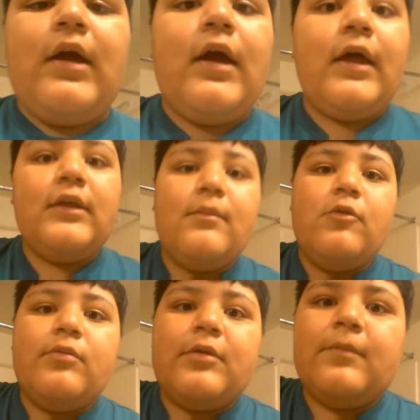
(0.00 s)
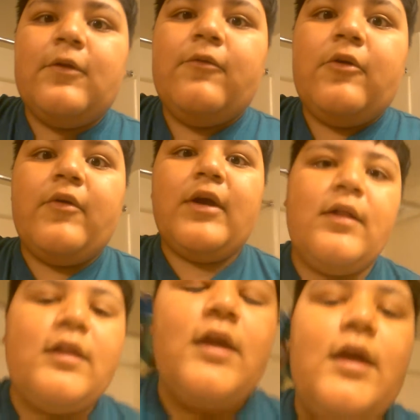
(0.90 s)
I need to move something real quick.
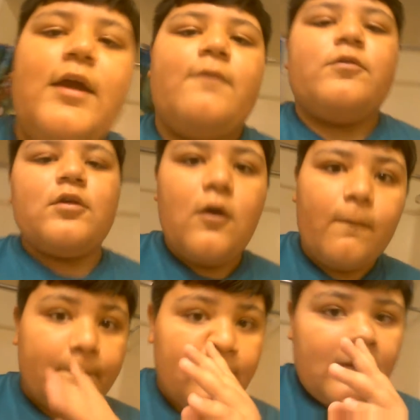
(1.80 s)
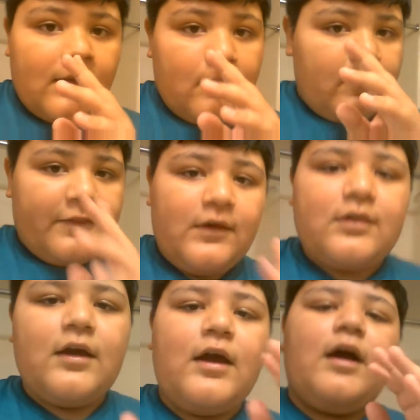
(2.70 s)
And so with
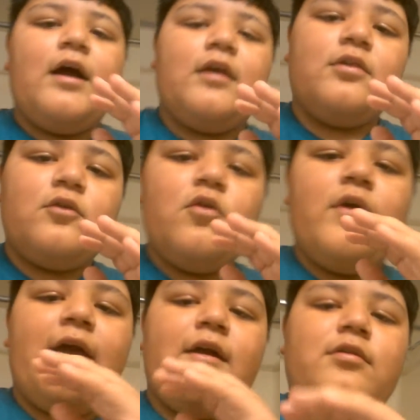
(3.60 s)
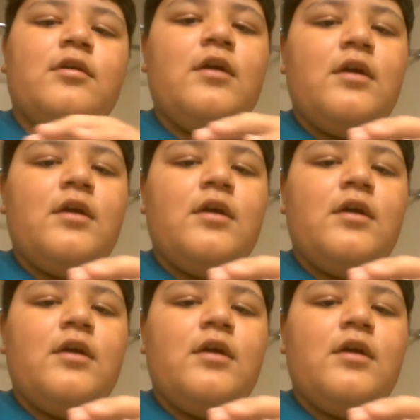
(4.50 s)
these uh, school hacks,